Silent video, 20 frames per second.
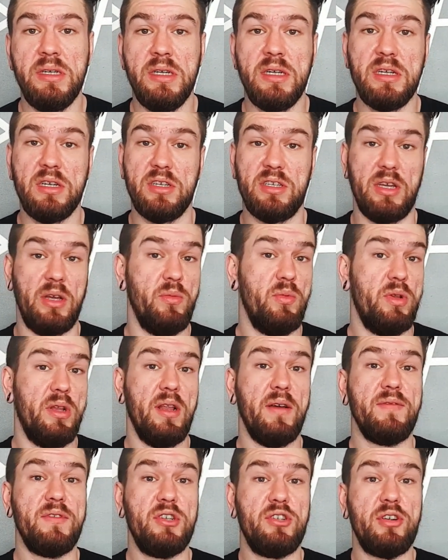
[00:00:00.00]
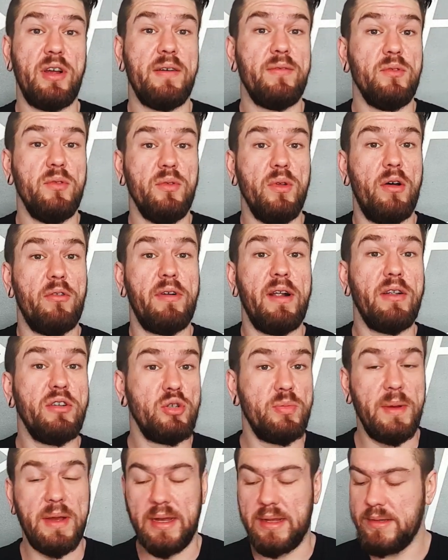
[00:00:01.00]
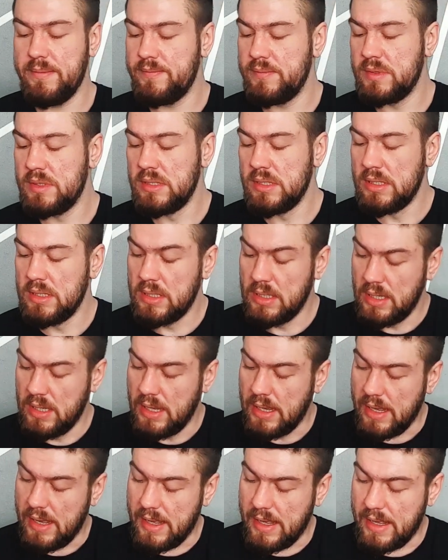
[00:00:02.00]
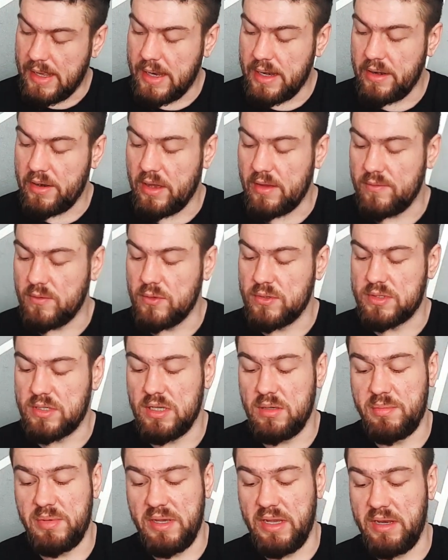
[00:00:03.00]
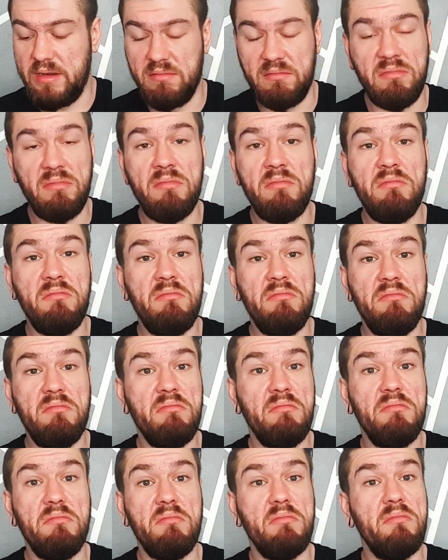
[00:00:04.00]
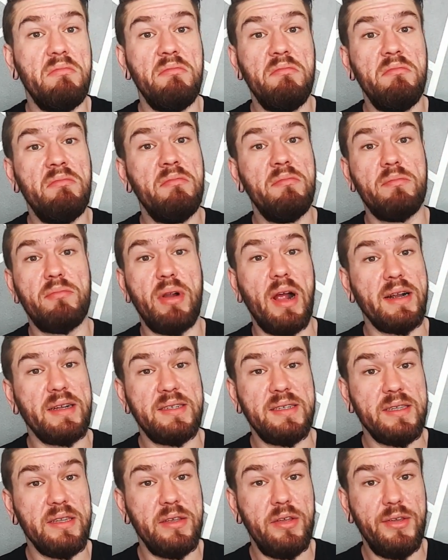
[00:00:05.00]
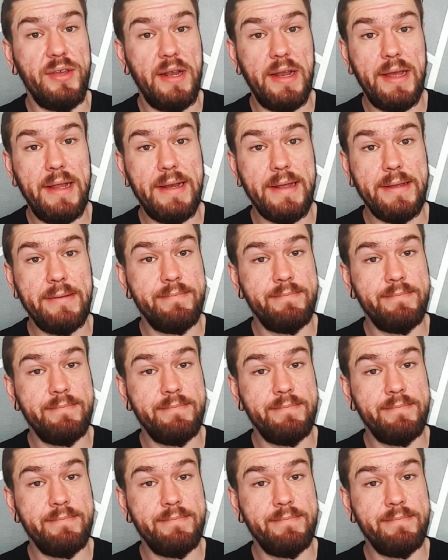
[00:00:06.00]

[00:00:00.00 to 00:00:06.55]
because I would love to travel around Japan. And I've also been practicing the ukulele.